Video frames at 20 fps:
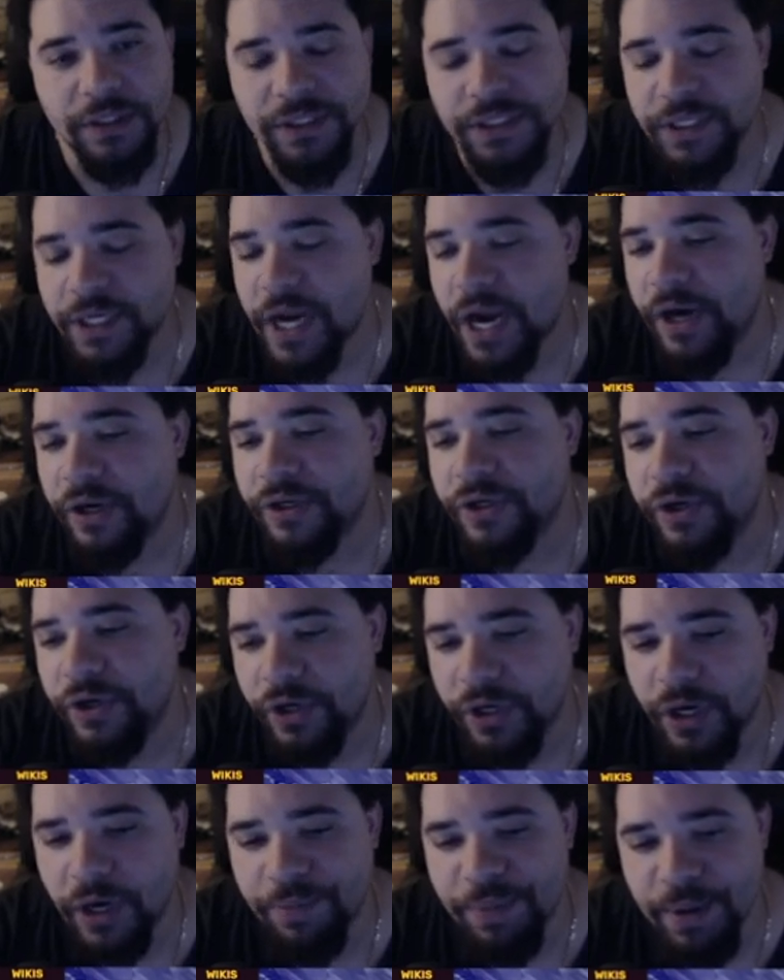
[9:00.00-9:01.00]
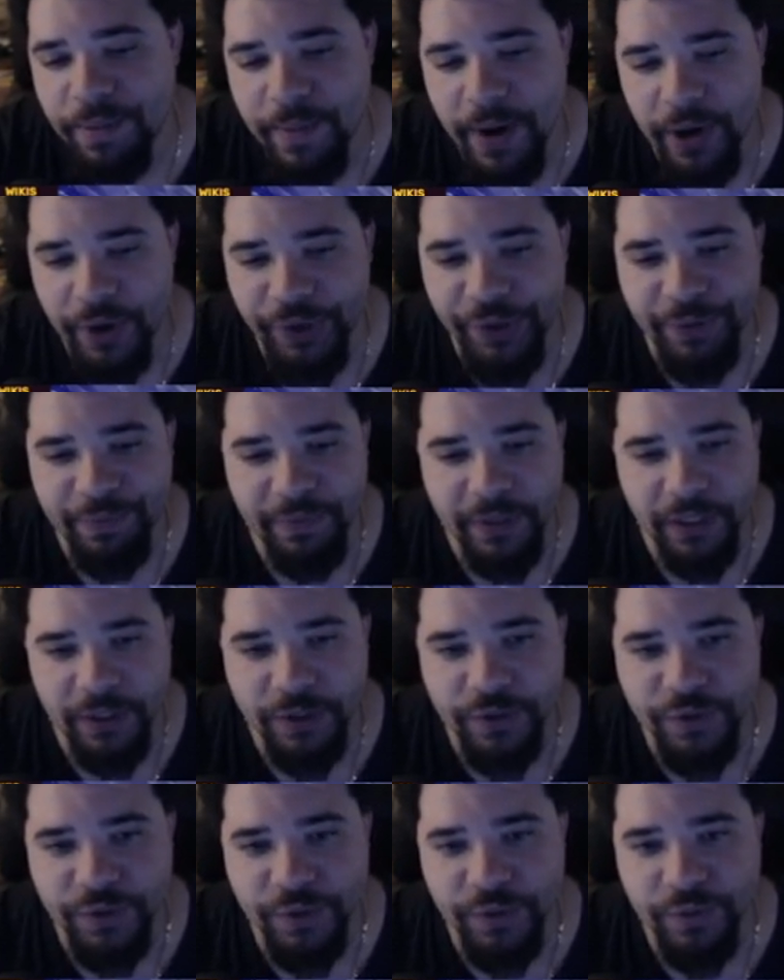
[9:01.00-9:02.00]
this is a character you're gonna be married to Plug
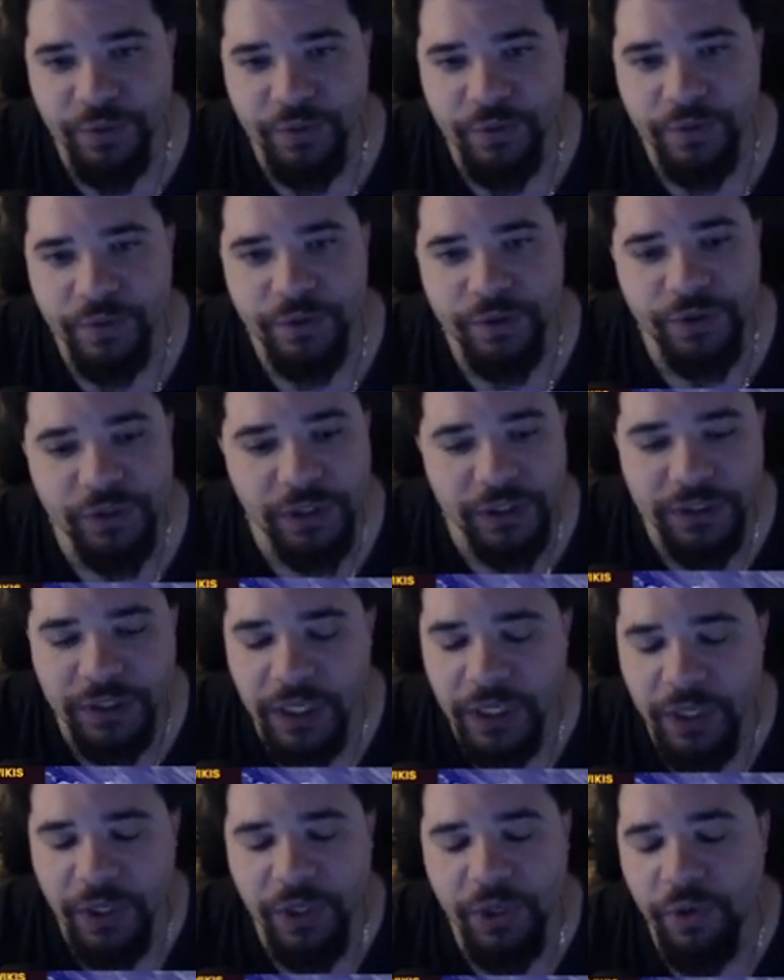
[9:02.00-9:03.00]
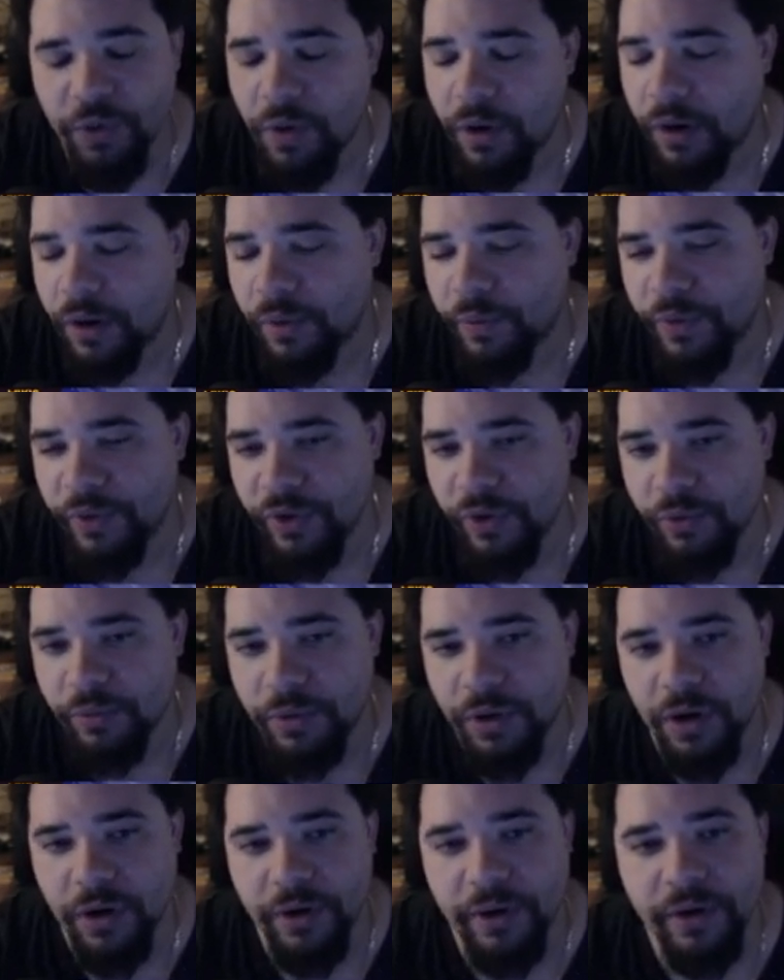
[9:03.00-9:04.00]
Suit, just like you are with
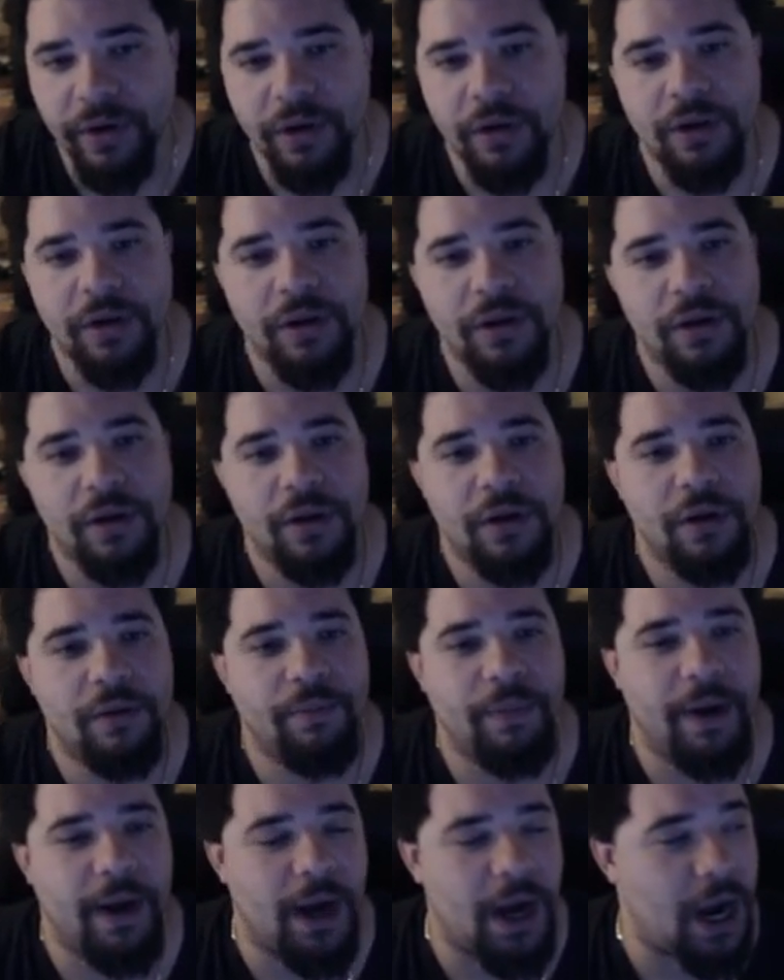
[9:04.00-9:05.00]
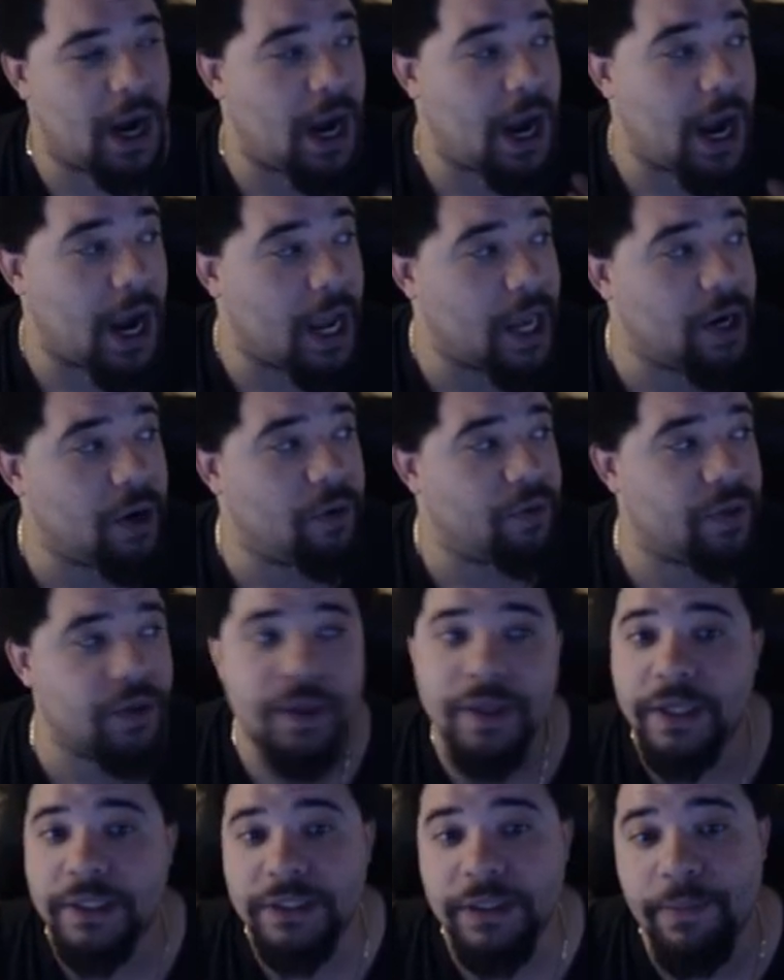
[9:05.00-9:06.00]
Oberon. But I don't
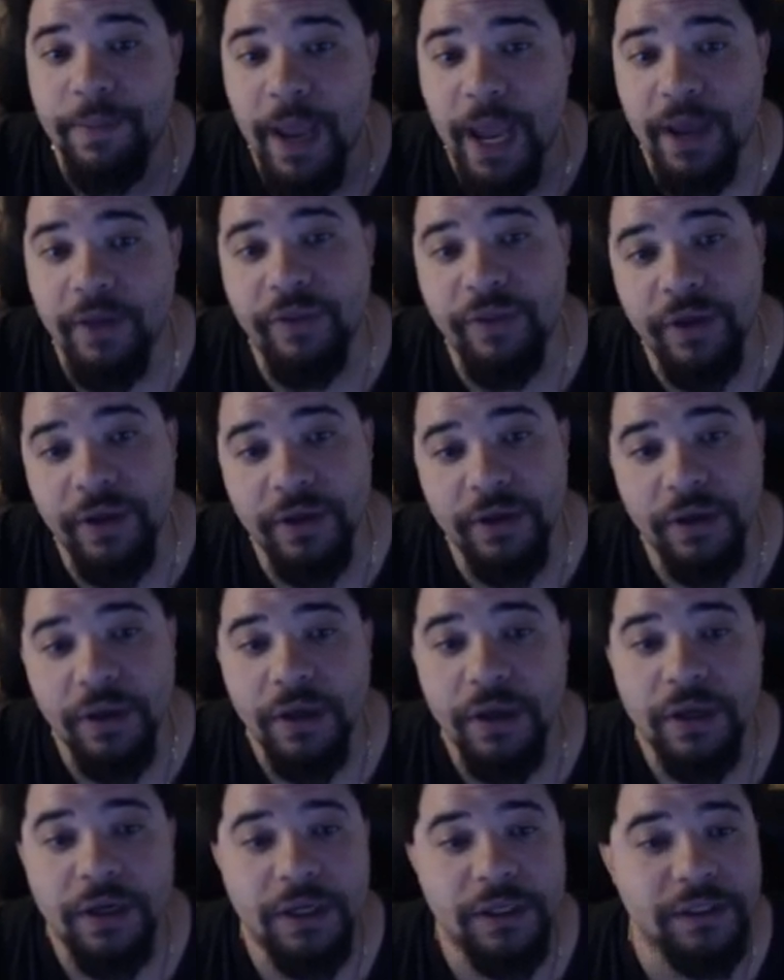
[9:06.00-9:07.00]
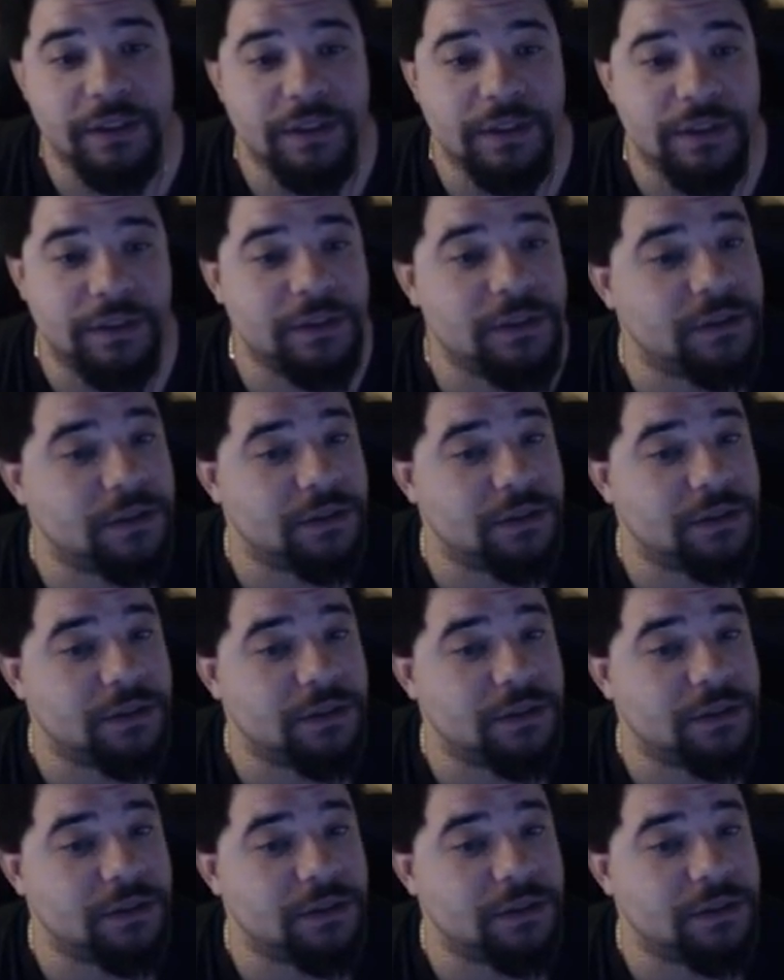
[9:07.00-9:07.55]
think that's a bad thing because